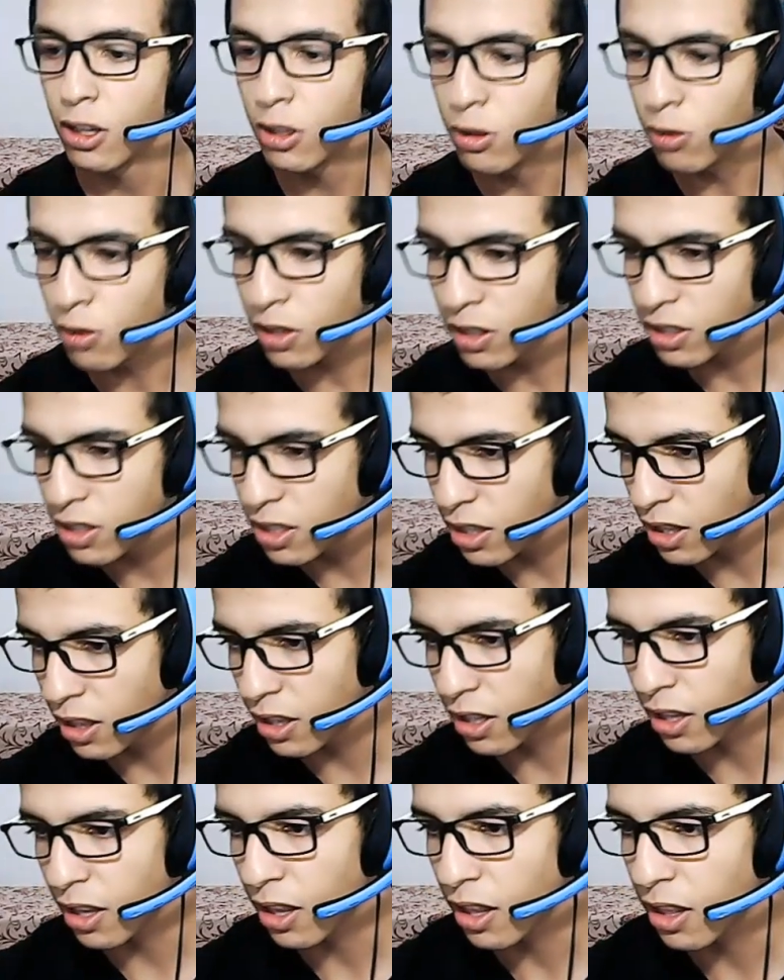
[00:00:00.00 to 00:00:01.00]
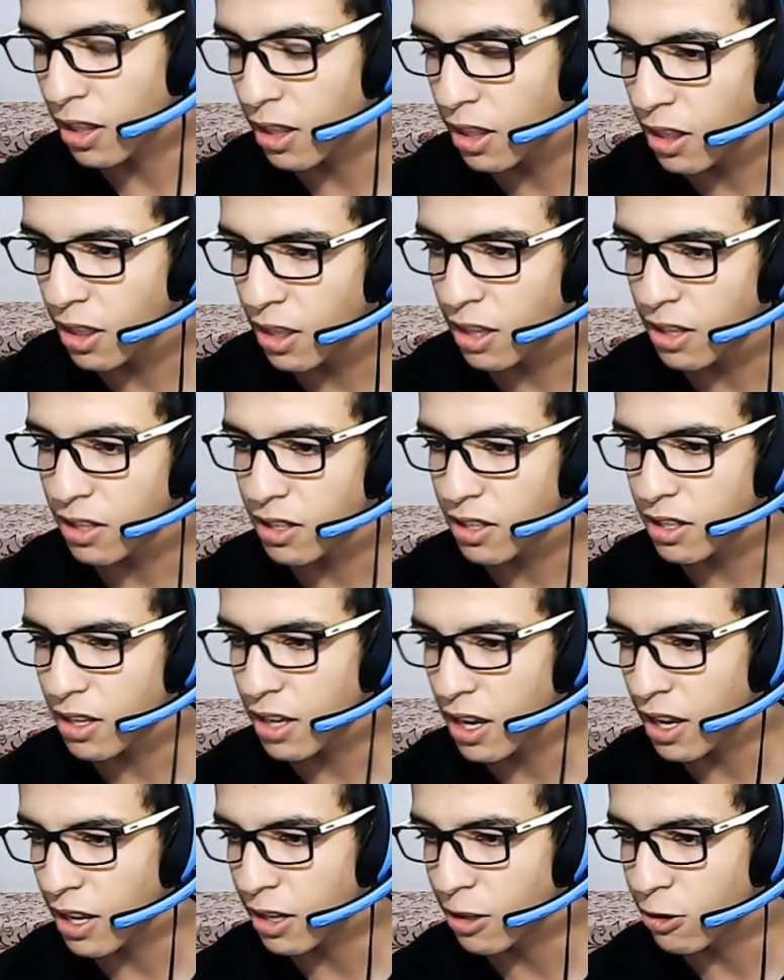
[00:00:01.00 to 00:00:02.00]
you can see the this
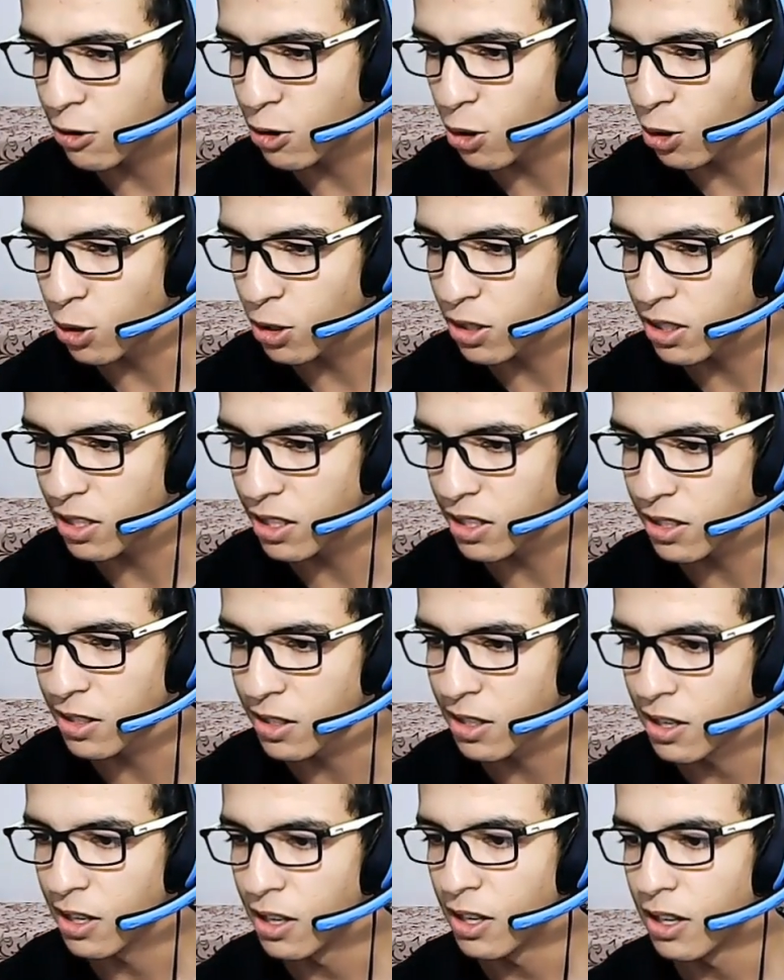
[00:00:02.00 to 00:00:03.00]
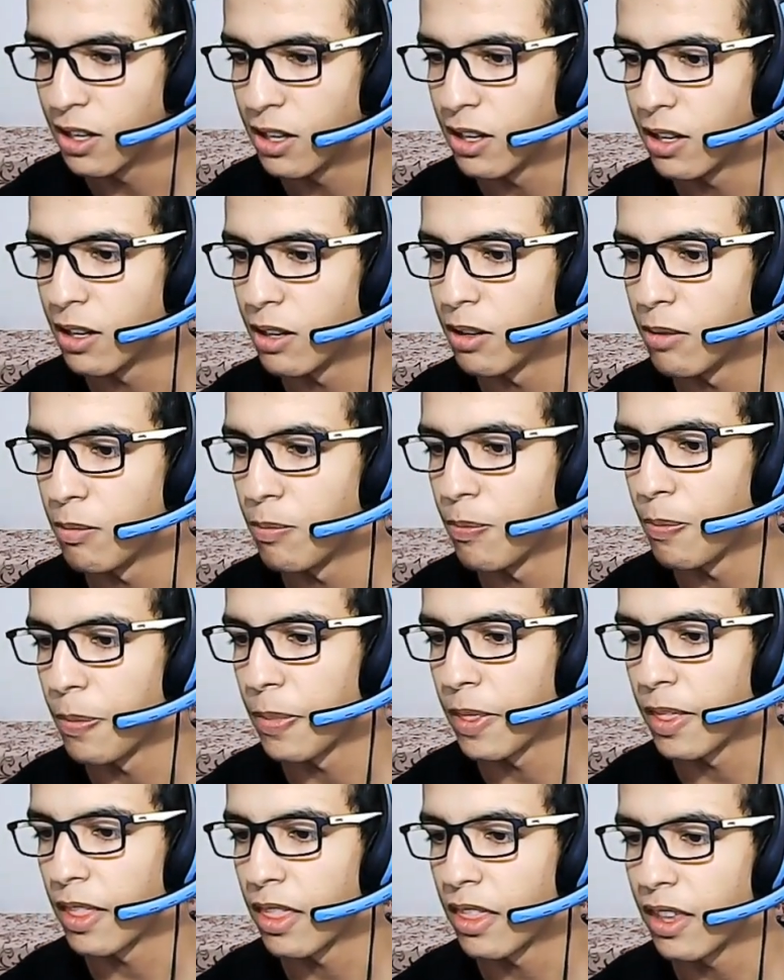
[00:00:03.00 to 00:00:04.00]
ad choices
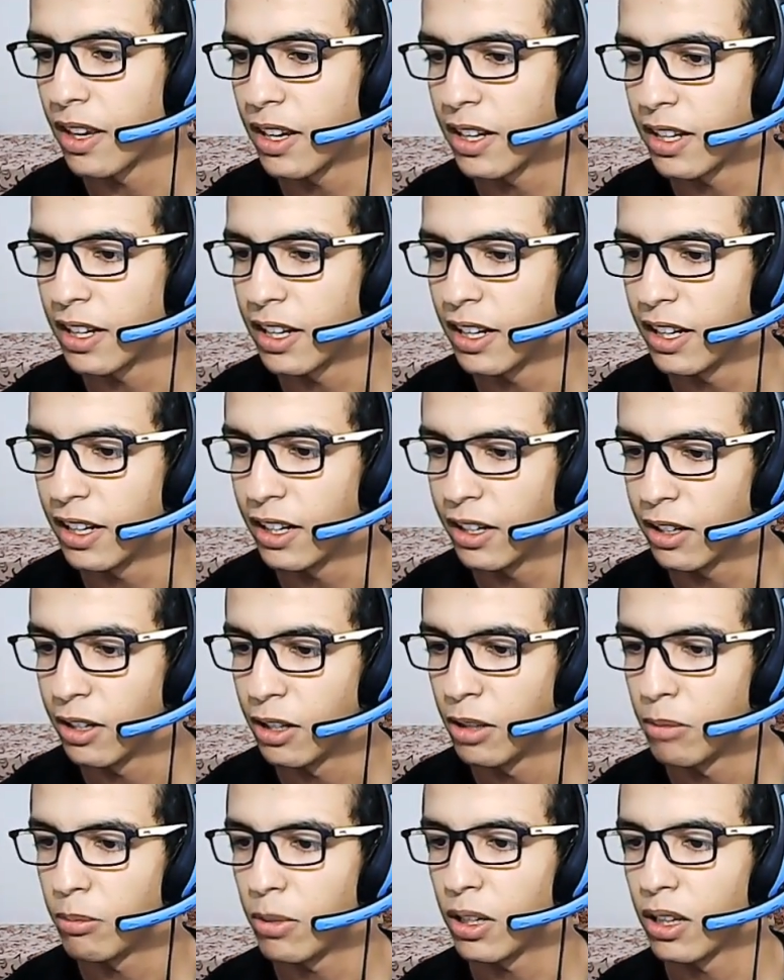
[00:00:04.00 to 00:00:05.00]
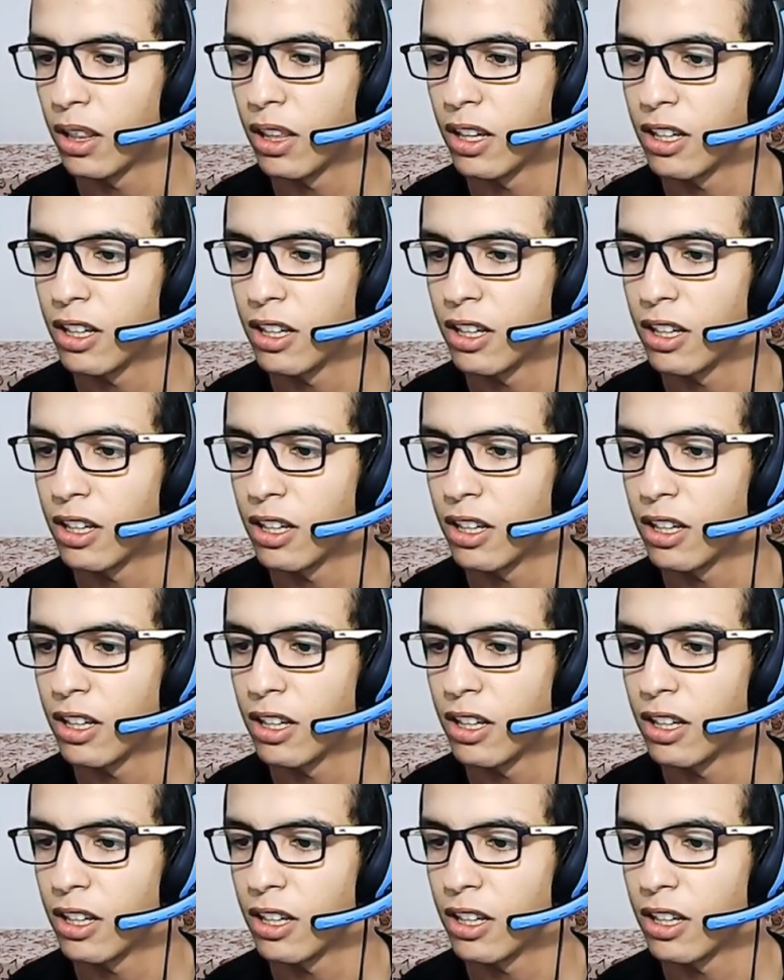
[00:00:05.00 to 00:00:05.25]
um, thing here, but there